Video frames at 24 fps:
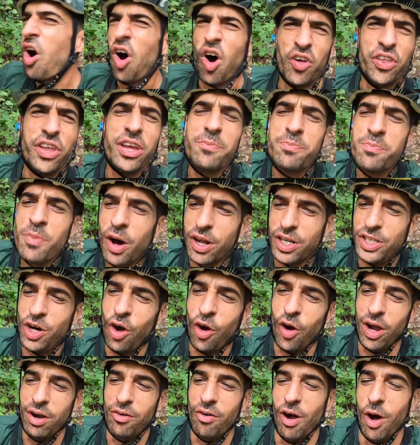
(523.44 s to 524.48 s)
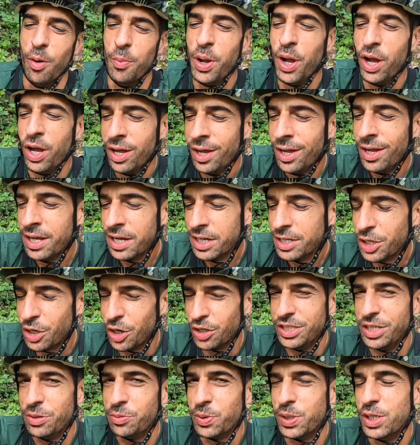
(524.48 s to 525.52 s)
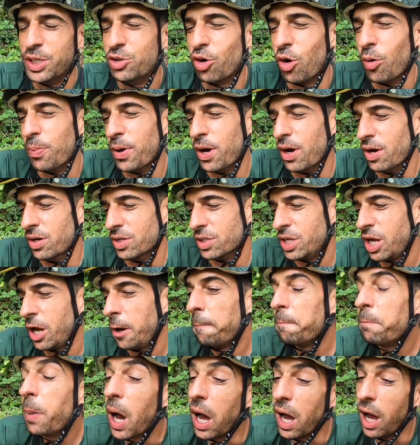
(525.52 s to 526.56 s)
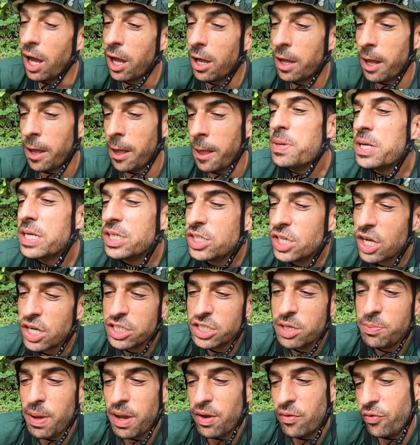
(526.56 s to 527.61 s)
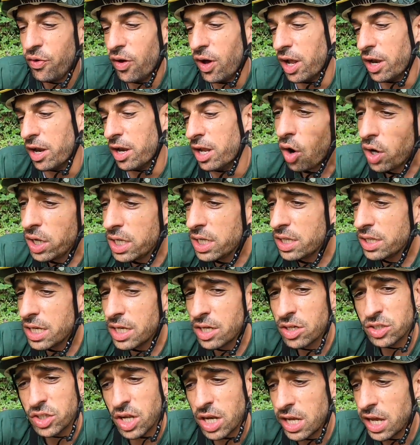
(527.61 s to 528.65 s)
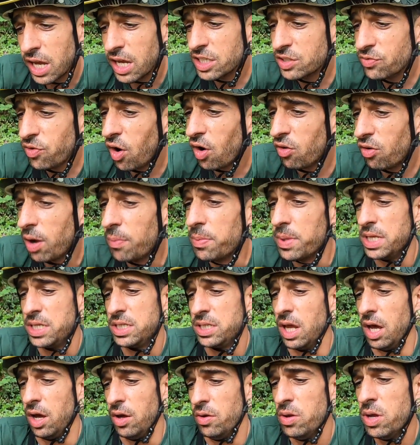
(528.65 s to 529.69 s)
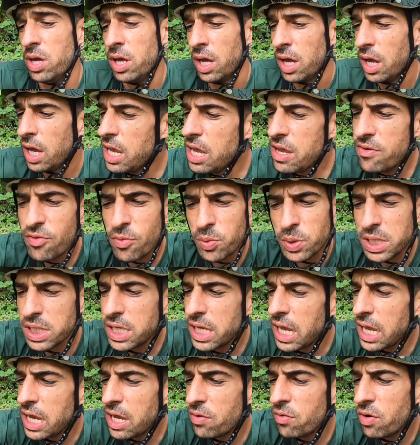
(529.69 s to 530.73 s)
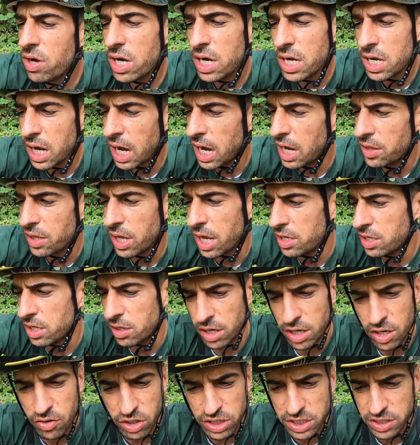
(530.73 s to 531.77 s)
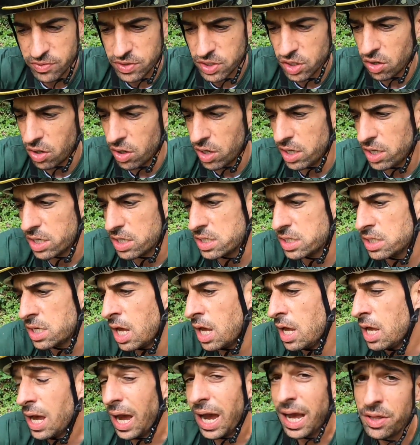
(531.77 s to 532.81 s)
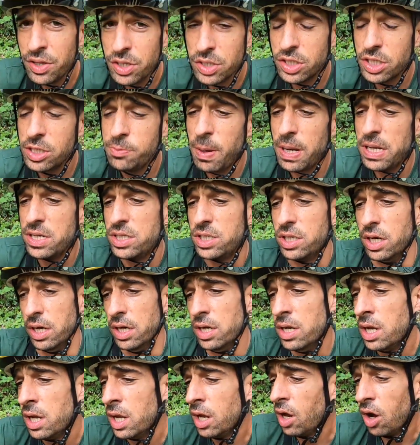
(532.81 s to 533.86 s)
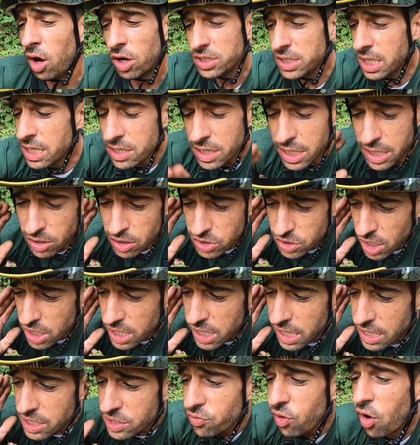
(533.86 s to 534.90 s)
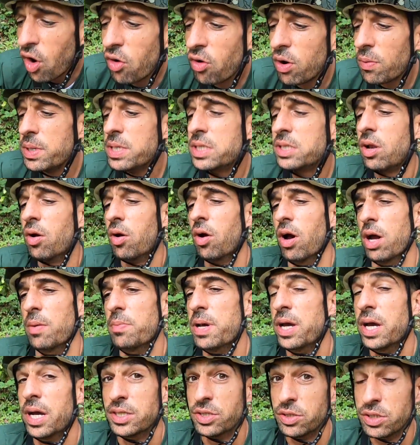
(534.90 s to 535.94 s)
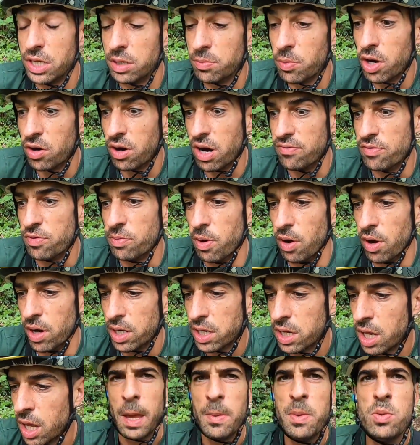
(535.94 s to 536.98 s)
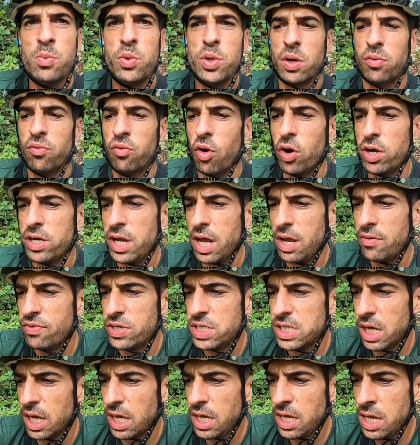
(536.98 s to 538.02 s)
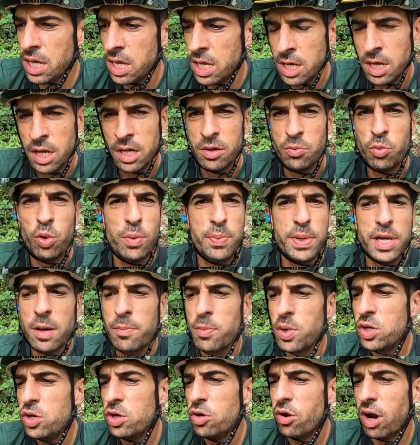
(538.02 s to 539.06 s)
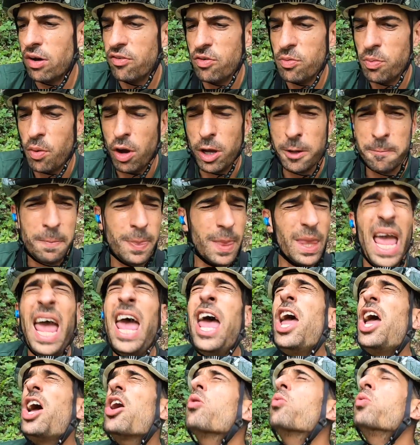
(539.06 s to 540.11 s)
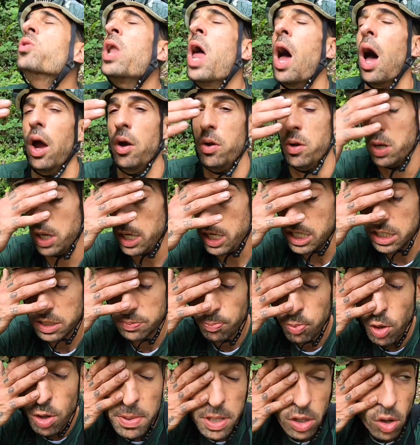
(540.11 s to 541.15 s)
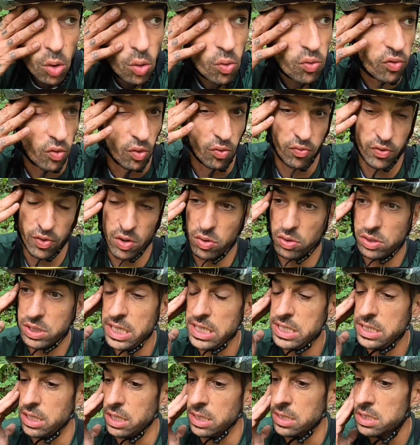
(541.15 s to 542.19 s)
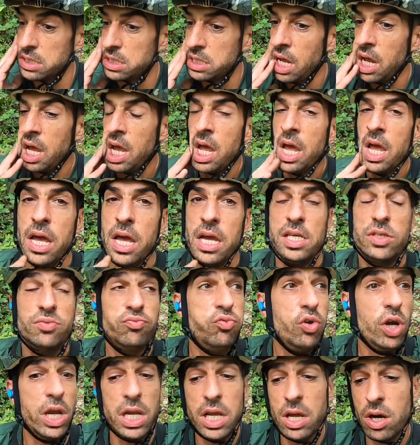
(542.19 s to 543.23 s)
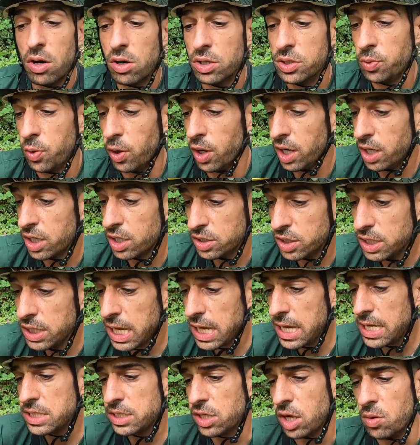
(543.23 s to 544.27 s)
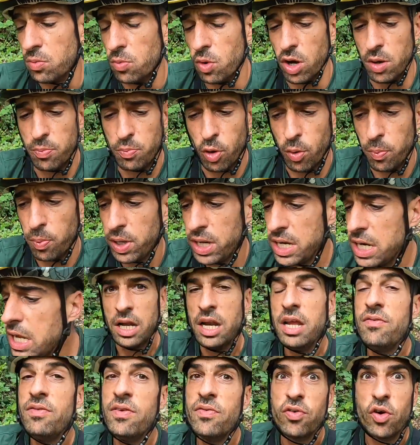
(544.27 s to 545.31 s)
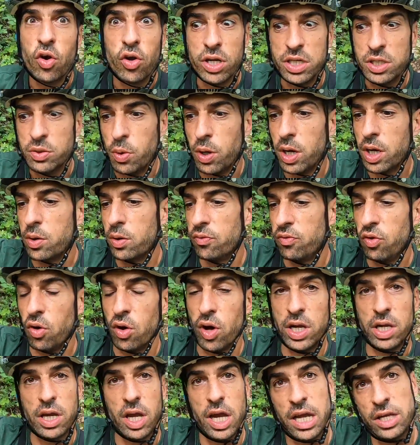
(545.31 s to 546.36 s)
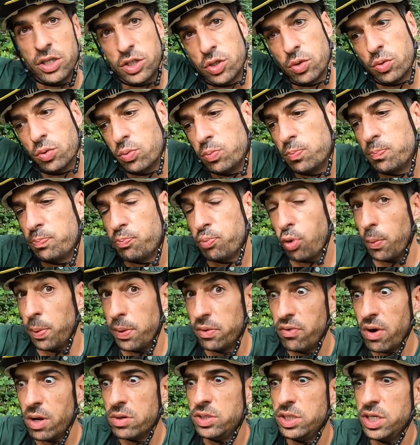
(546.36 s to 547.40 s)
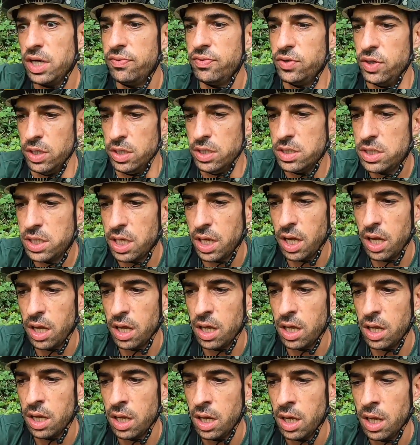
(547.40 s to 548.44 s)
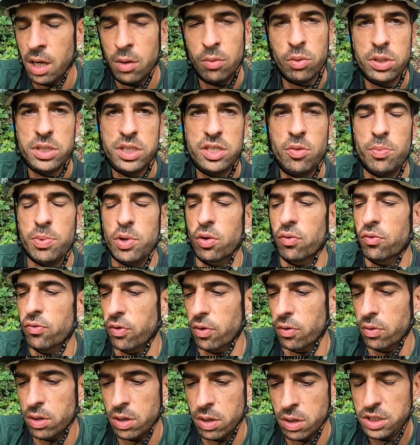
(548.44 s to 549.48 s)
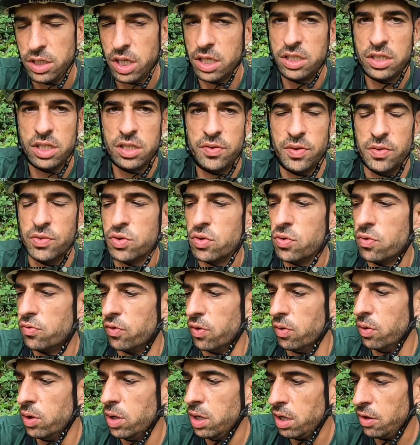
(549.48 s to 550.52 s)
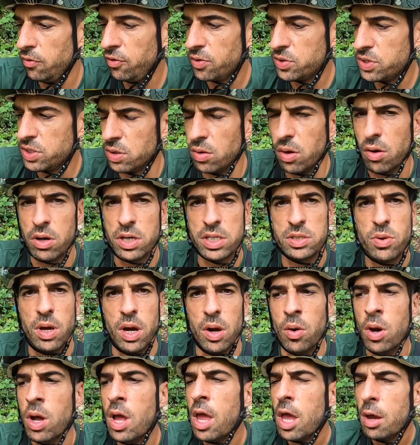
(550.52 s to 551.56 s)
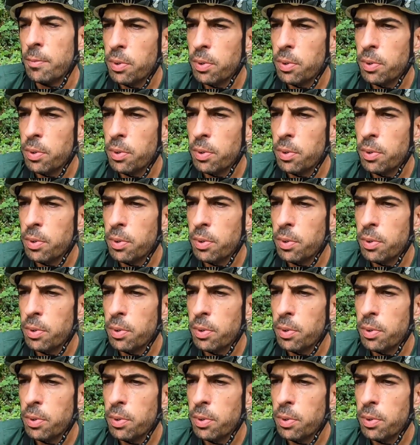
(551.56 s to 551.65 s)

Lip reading: I think, much higher up than I did with the drop bars. But, I mean, it's just a bit of fun. I didn't think I was going to get as far up this though. Even with the gearing and the aggressive tyres and the suspension, I didn't think I was going to get as far up this climb as I did on my gravel bike. I mean, would I ride it every day? Would it become my new gravel bike? Hell no. It's blooming awful for long distance. It's really hard work. The gears don't work properly. And even if I got it to work with like actual proper road shifters, well, it'd still be awful. It just feels awful. It feels too long as well.